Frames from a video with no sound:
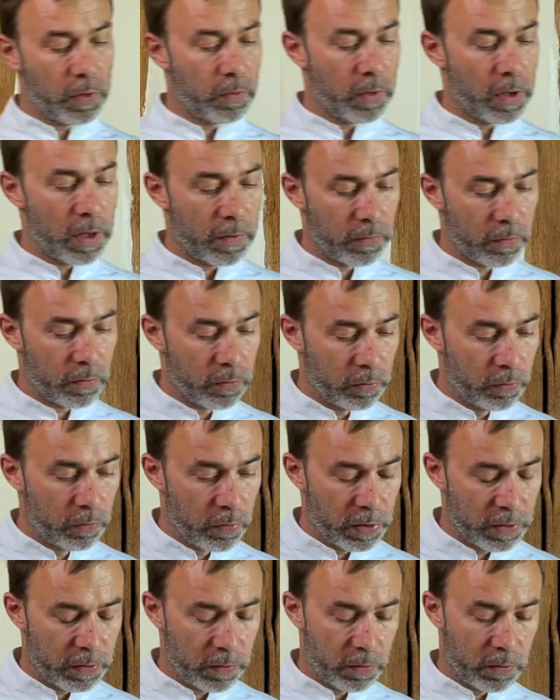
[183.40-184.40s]
will have a good
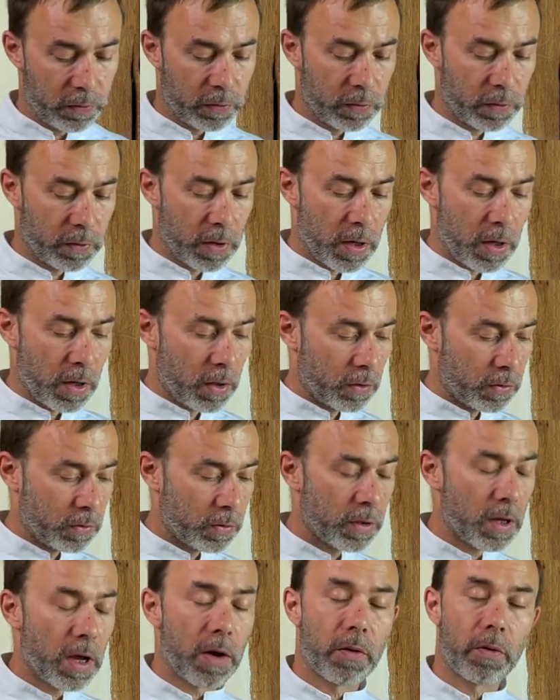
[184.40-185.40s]
result. So
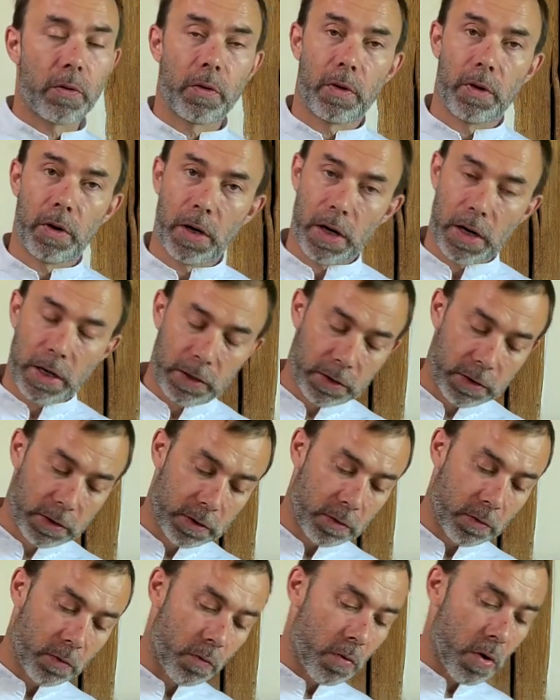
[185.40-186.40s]
now let's
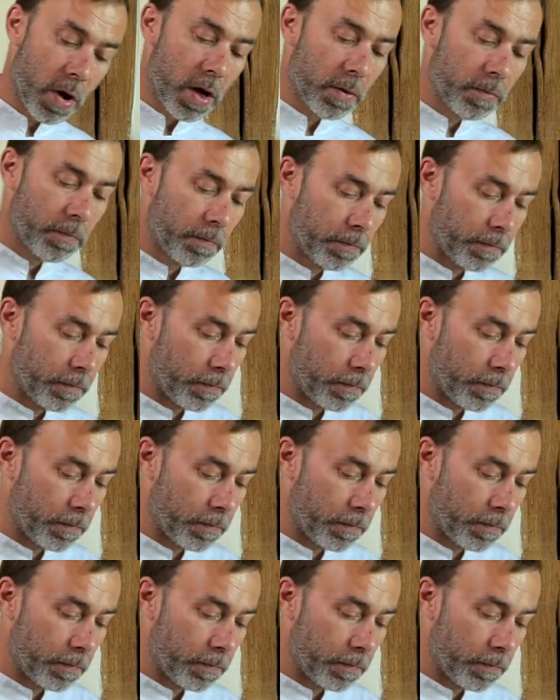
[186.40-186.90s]
warm.